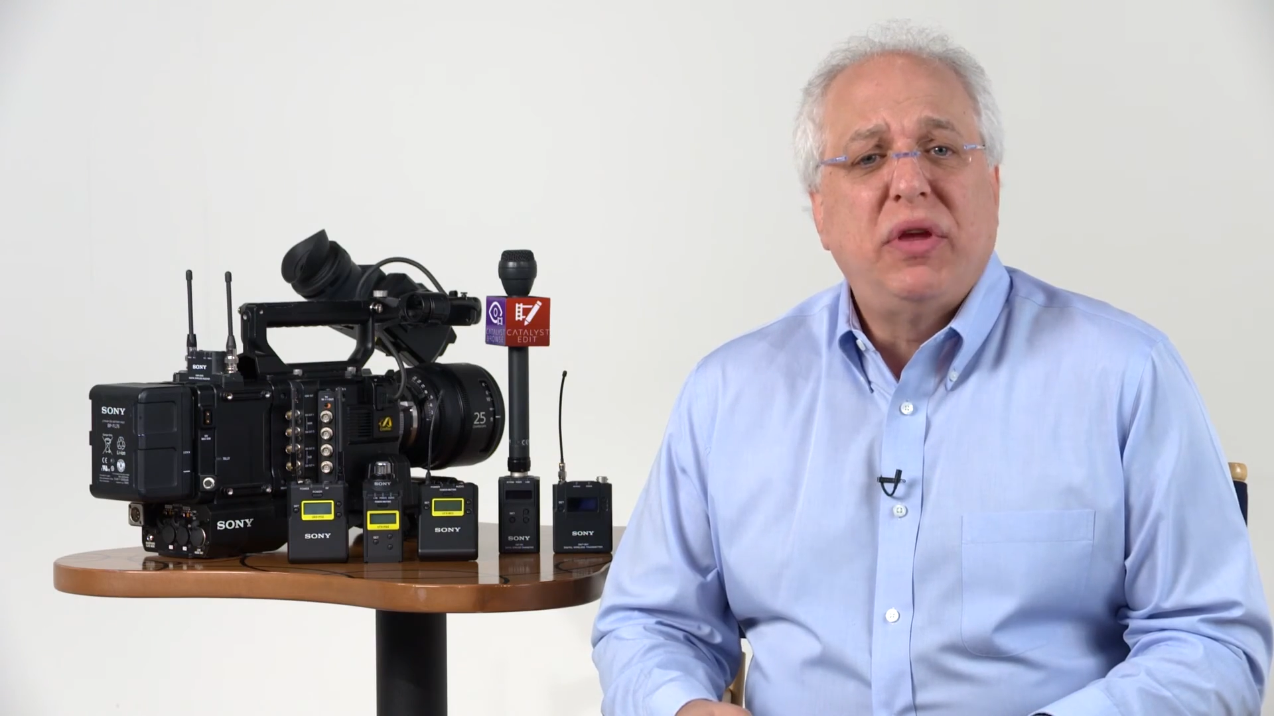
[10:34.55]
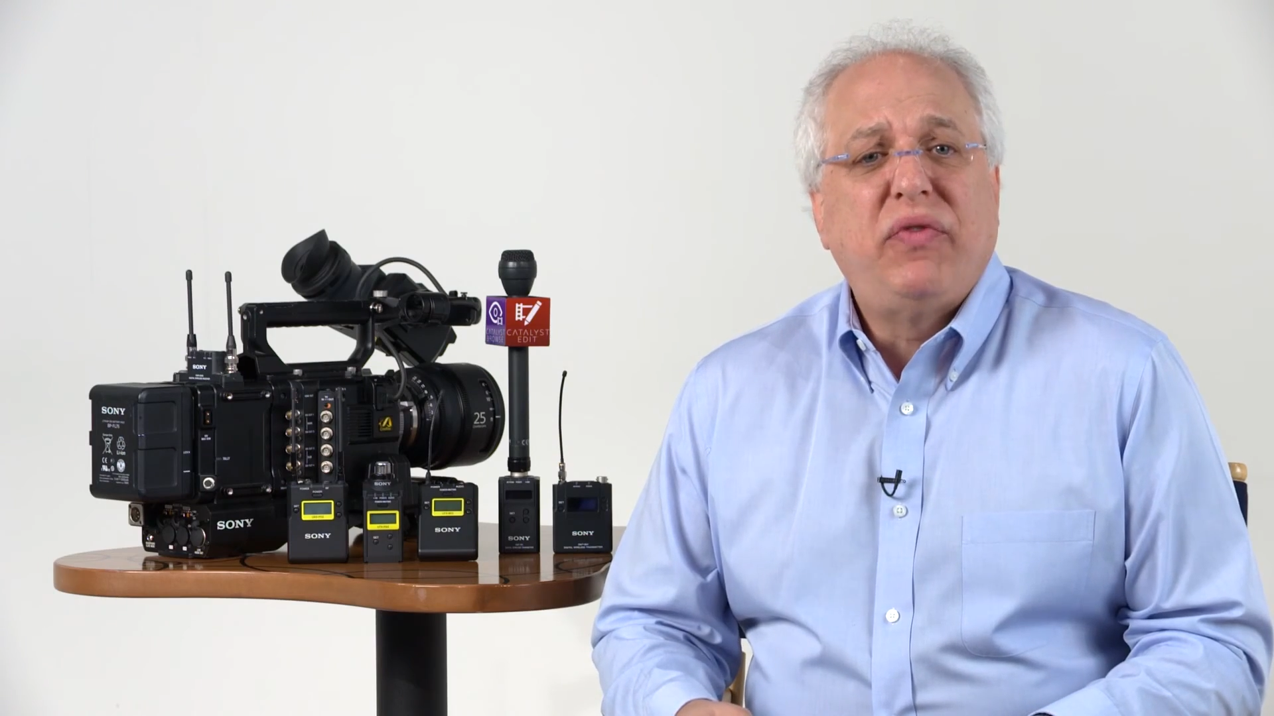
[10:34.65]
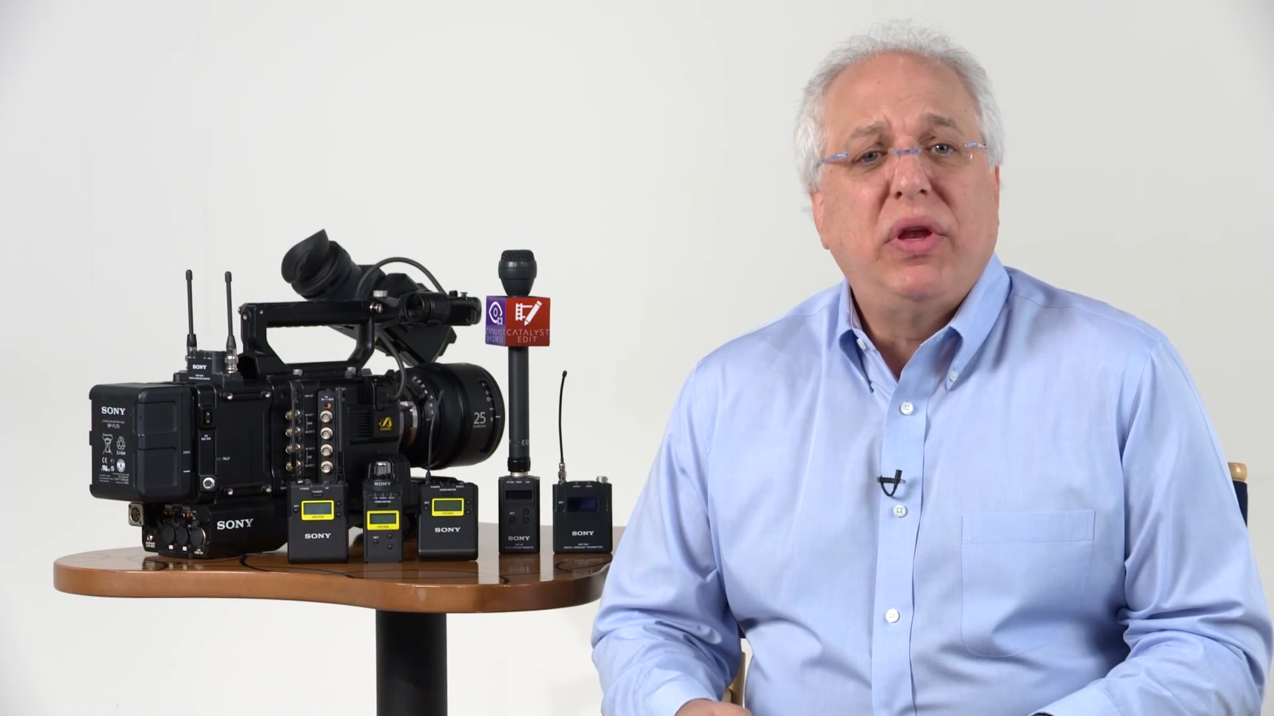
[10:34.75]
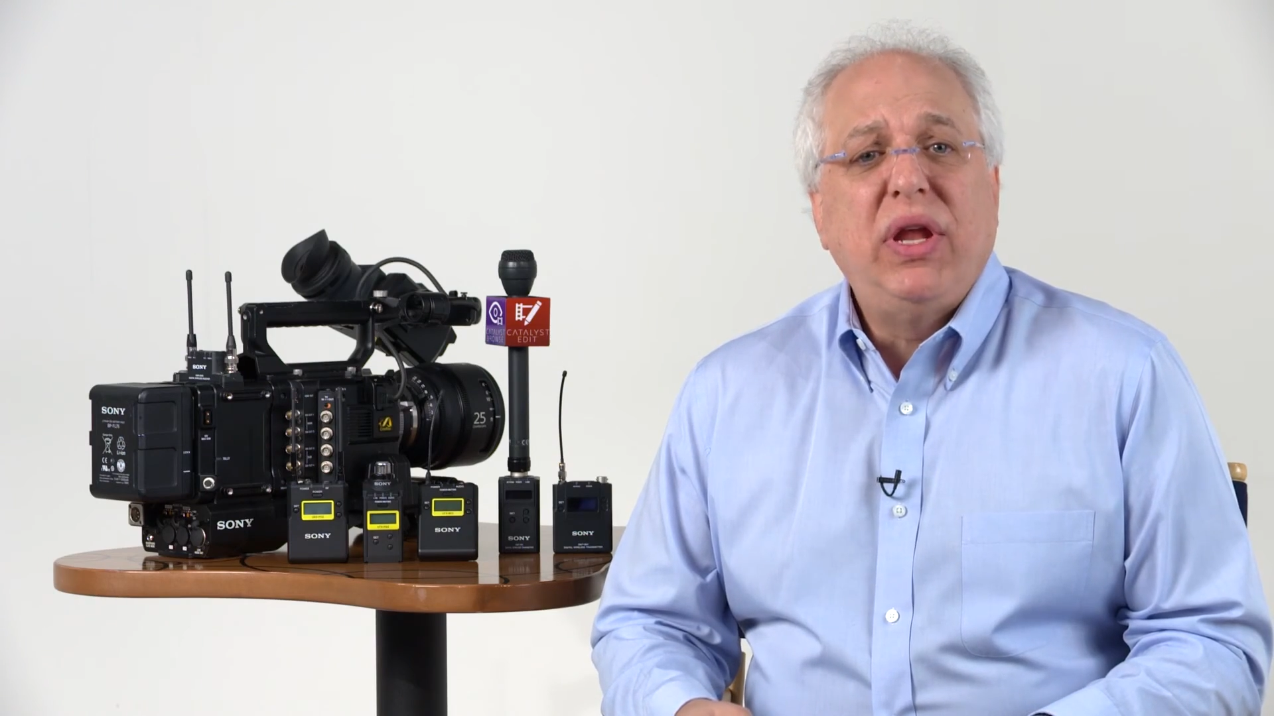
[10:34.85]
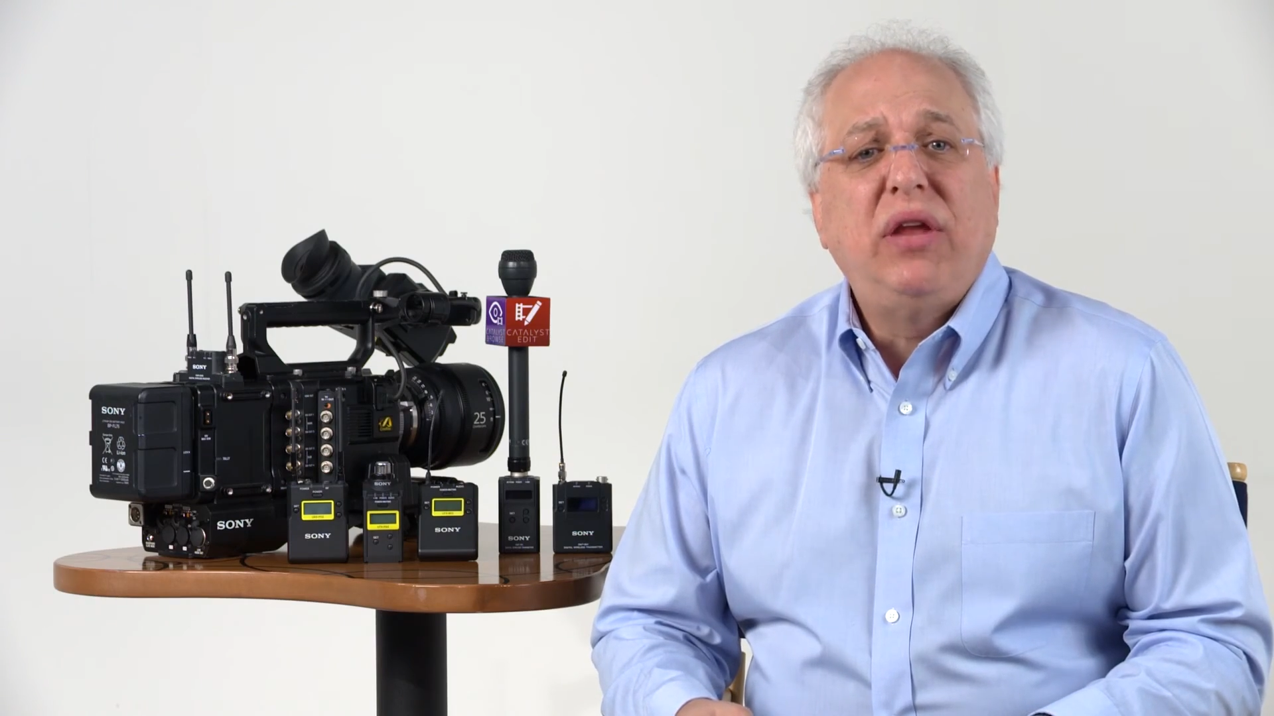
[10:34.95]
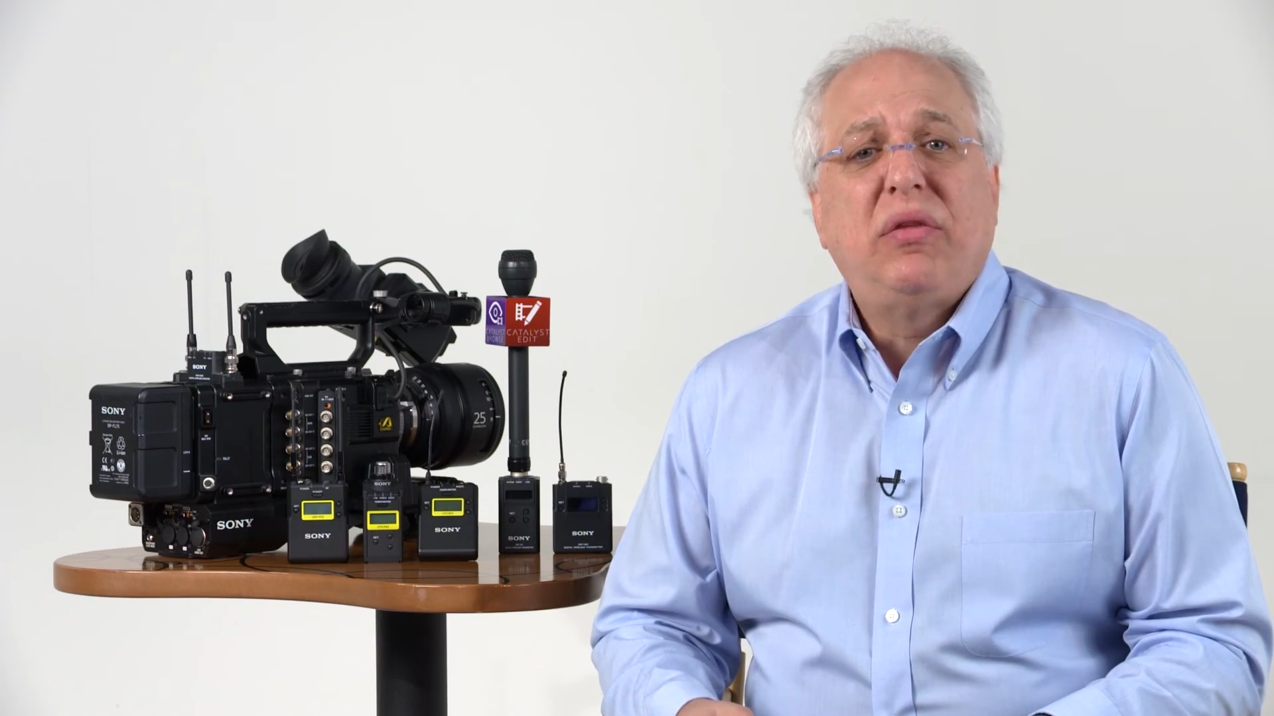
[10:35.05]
if you need